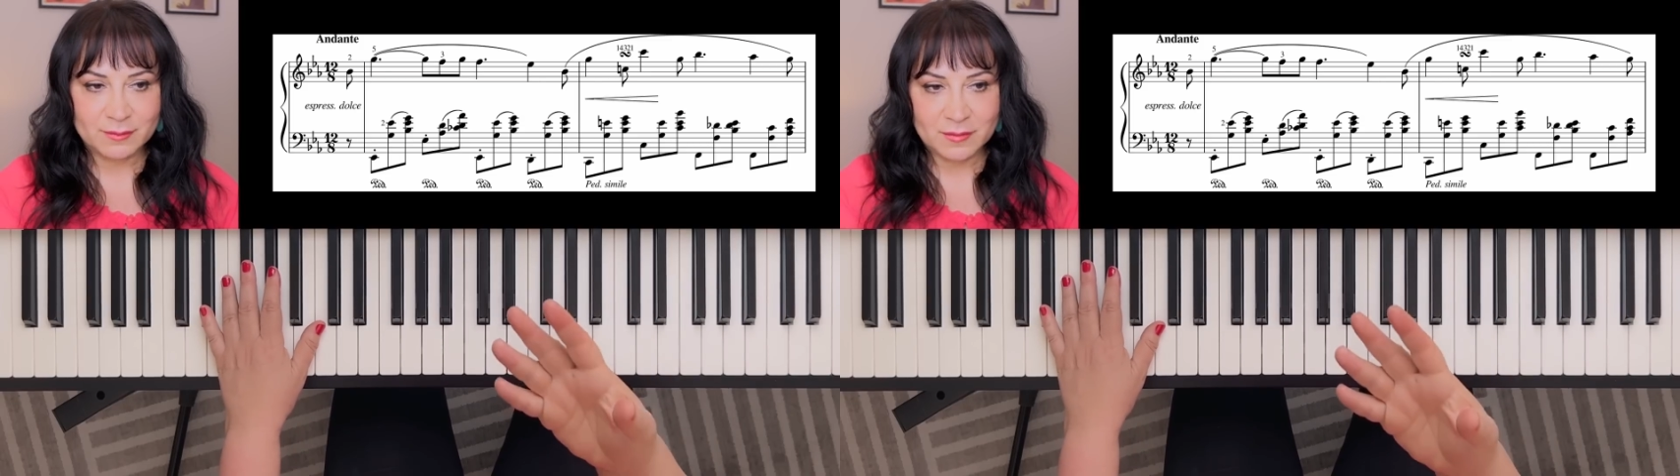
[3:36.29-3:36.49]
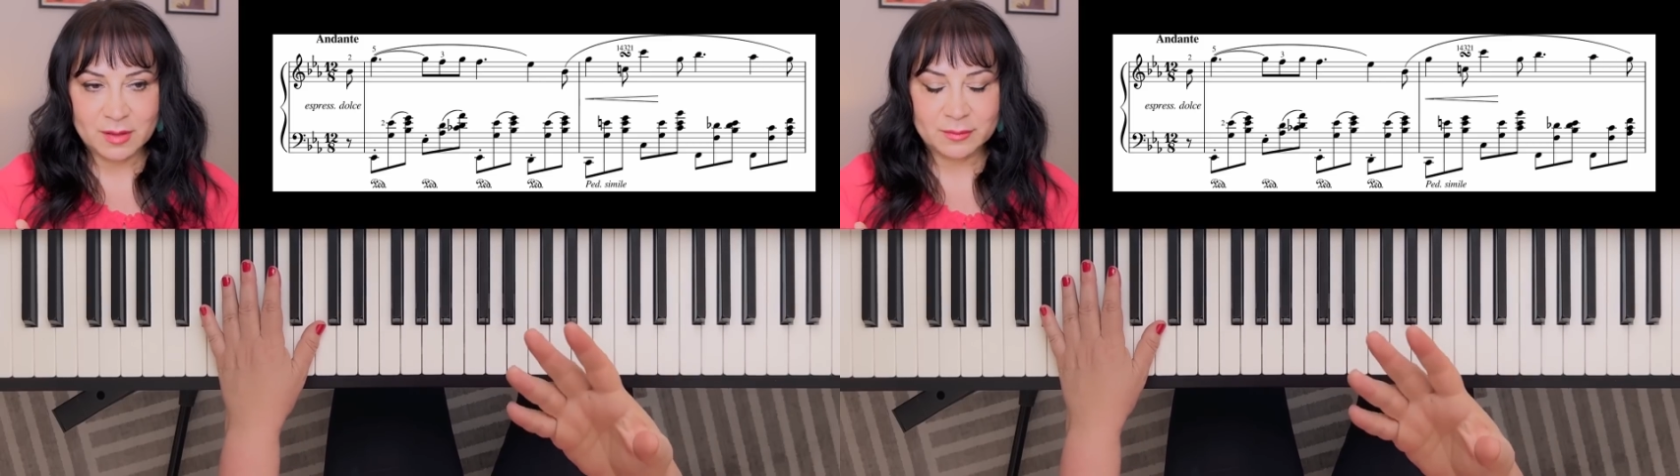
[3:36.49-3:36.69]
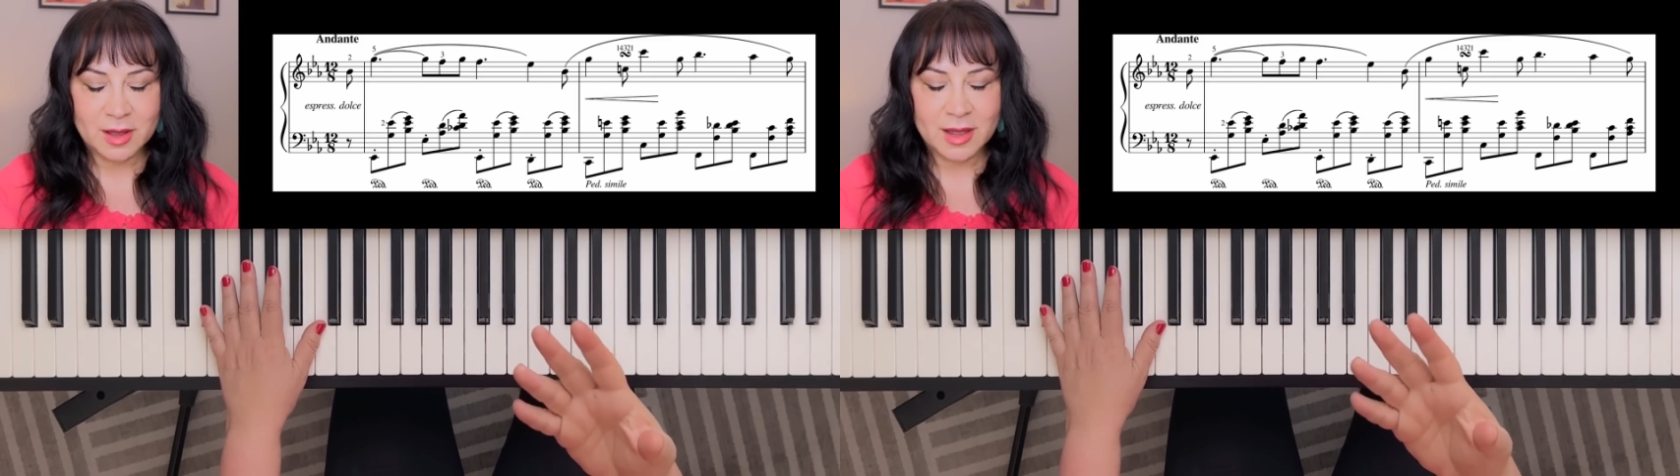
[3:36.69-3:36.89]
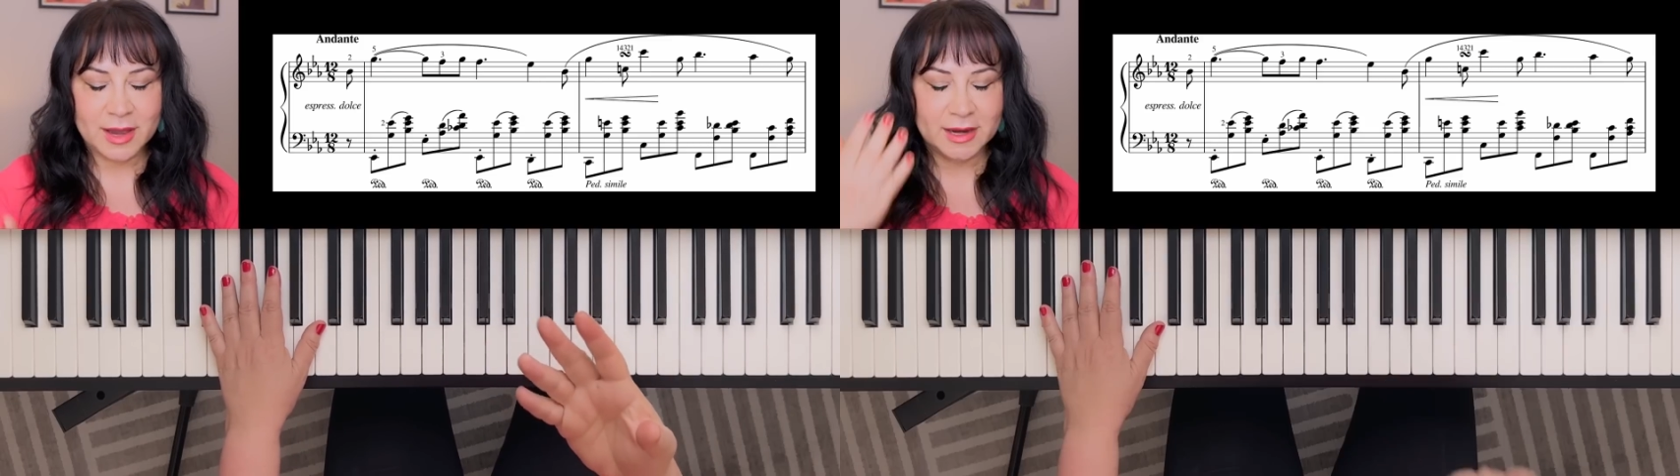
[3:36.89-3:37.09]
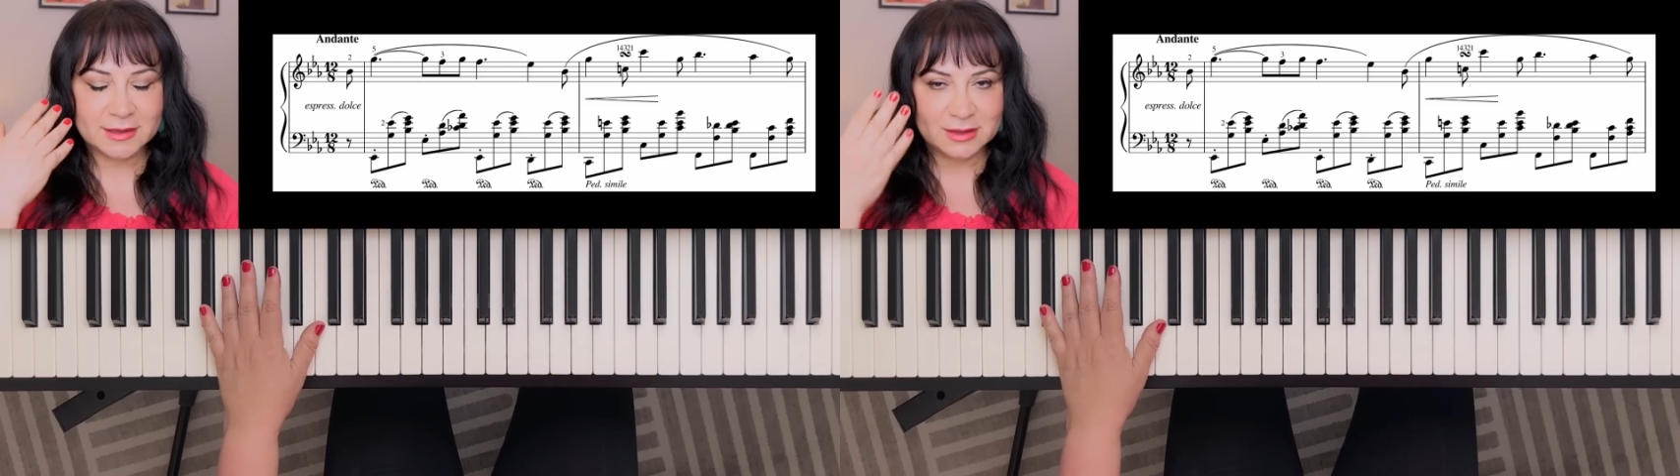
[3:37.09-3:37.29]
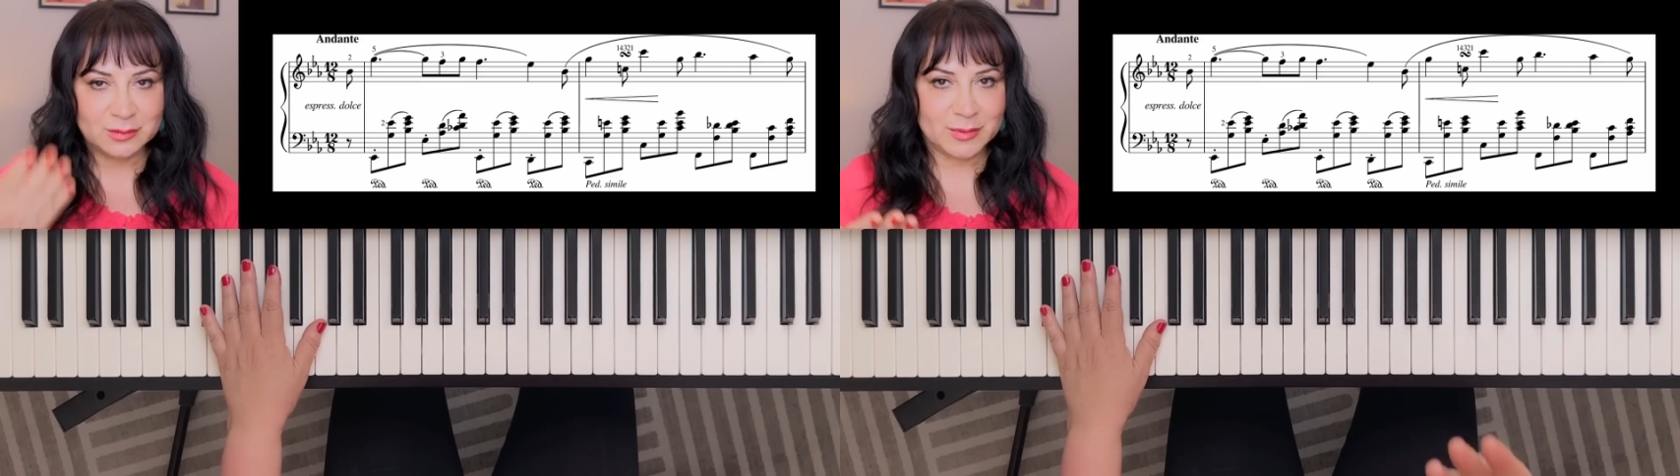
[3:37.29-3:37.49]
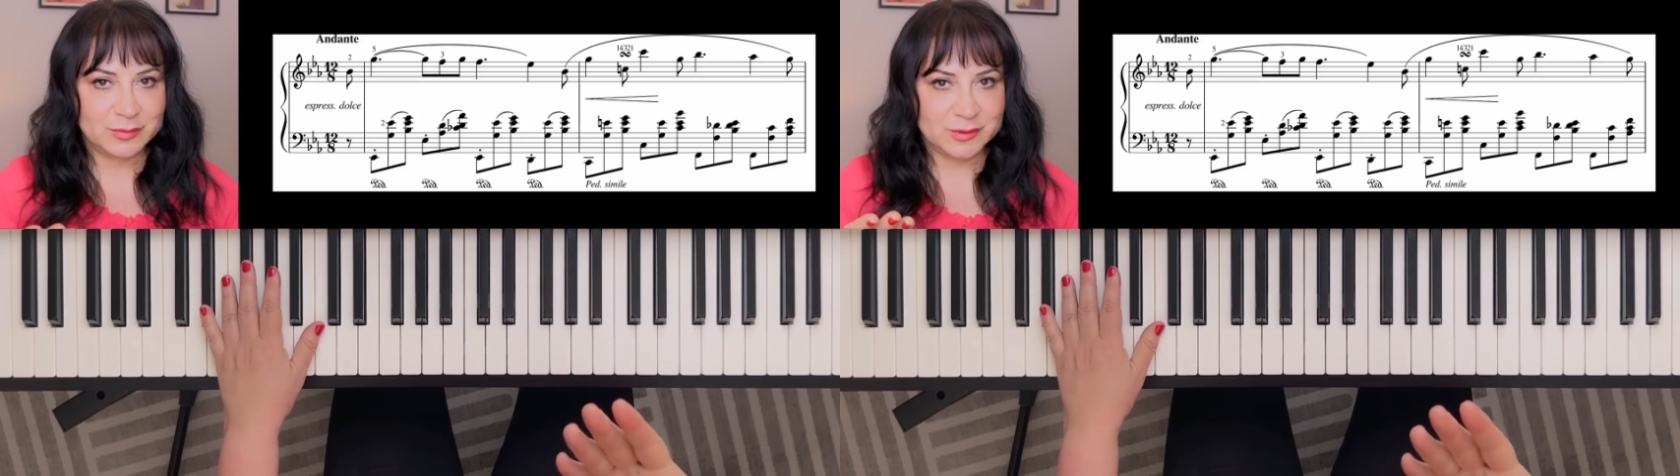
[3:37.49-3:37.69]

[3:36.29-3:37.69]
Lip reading: mind and in my